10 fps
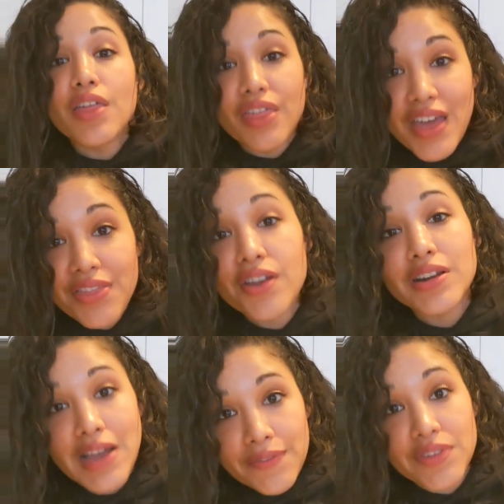Then they're
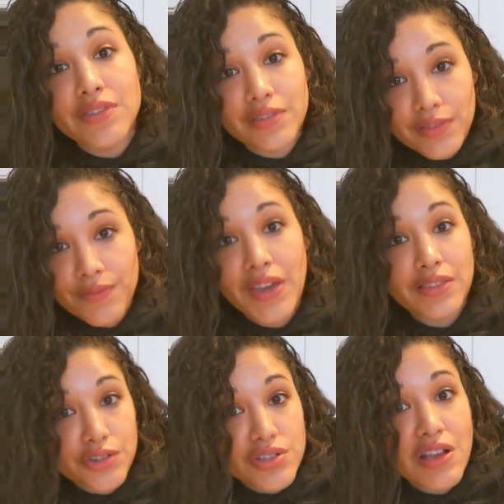going to have to
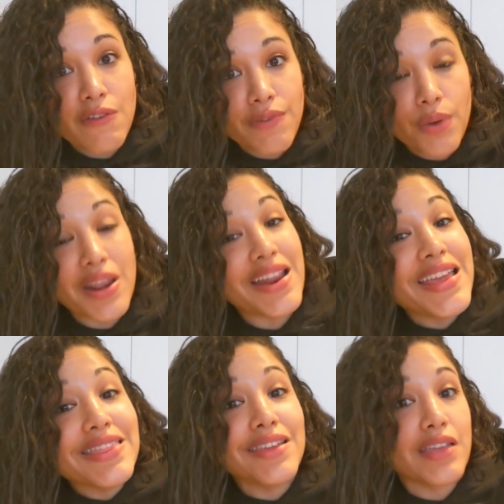disinfect their cell phone and
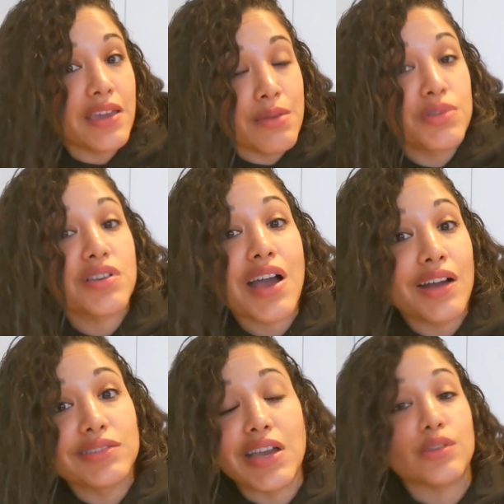anything they came into
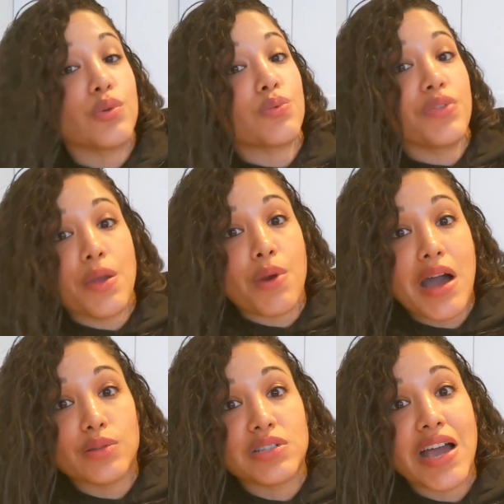contact with when they were
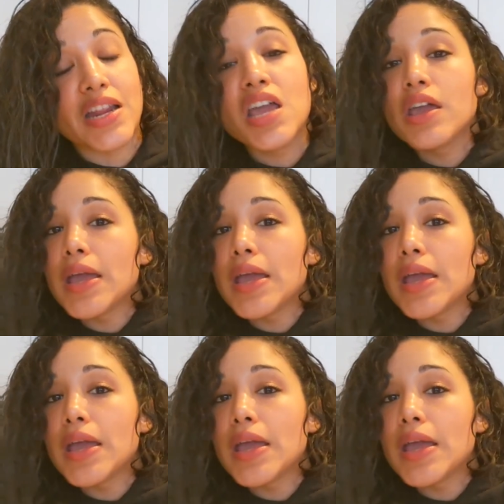outside.